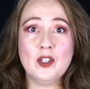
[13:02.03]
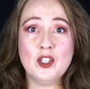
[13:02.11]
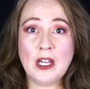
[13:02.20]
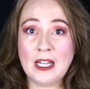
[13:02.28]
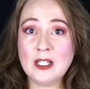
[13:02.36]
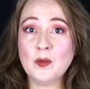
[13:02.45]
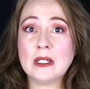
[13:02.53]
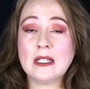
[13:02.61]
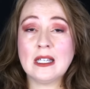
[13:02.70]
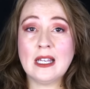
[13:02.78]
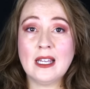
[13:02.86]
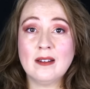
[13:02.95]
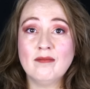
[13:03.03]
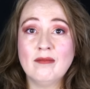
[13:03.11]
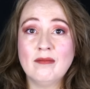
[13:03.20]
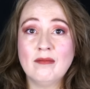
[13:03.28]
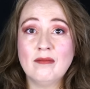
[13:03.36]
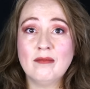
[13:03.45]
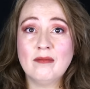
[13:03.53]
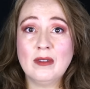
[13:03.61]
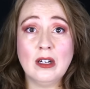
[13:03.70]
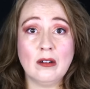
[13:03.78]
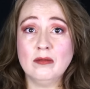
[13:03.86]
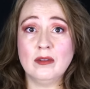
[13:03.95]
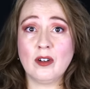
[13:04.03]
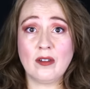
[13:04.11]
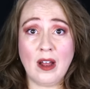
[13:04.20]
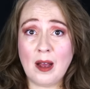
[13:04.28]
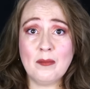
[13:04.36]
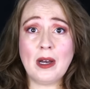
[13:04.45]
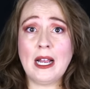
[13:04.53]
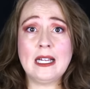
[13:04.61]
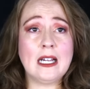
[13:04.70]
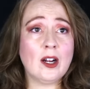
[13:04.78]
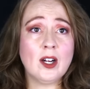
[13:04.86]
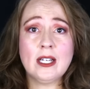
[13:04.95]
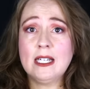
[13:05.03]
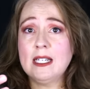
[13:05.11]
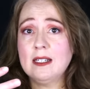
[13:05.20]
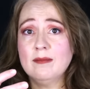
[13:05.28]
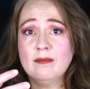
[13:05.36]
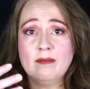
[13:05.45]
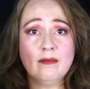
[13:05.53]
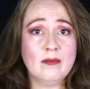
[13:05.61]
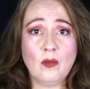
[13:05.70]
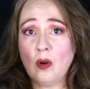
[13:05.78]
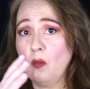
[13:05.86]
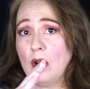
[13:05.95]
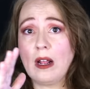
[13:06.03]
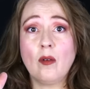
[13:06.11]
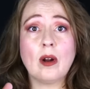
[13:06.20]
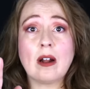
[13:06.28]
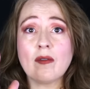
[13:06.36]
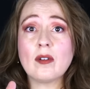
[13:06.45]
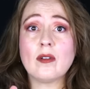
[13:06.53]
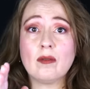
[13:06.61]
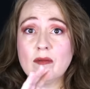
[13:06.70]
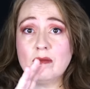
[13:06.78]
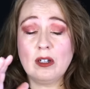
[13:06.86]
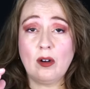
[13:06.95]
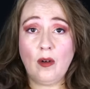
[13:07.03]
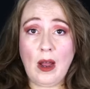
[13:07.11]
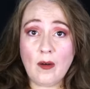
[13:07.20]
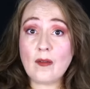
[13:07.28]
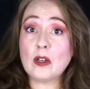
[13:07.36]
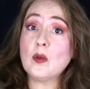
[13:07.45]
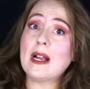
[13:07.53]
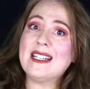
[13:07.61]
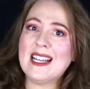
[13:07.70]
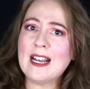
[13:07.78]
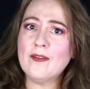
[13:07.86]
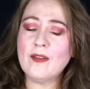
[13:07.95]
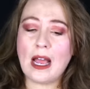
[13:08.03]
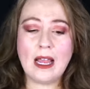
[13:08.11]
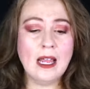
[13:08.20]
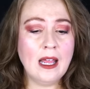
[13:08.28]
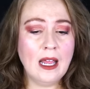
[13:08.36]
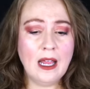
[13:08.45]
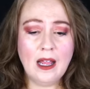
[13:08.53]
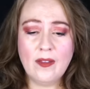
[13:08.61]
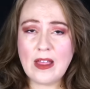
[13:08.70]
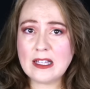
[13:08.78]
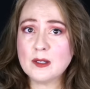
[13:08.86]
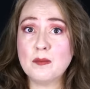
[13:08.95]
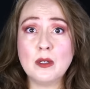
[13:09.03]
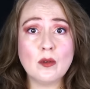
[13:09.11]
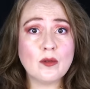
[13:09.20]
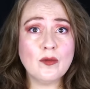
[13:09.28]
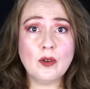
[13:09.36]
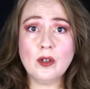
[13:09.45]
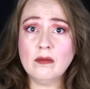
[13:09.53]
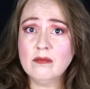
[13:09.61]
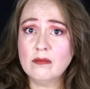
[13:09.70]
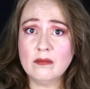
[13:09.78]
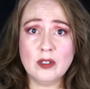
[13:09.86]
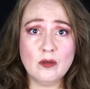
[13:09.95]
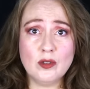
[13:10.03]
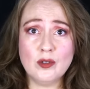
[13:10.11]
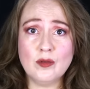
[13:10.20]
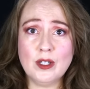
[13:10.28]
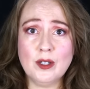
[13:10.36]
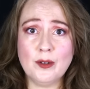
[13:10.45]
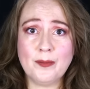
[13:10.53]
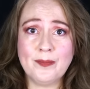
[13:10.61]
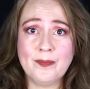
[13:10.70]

genuinely, you know, you're non-binary, whatever, whatever, you know, however you identify. That's beautiful. You do you.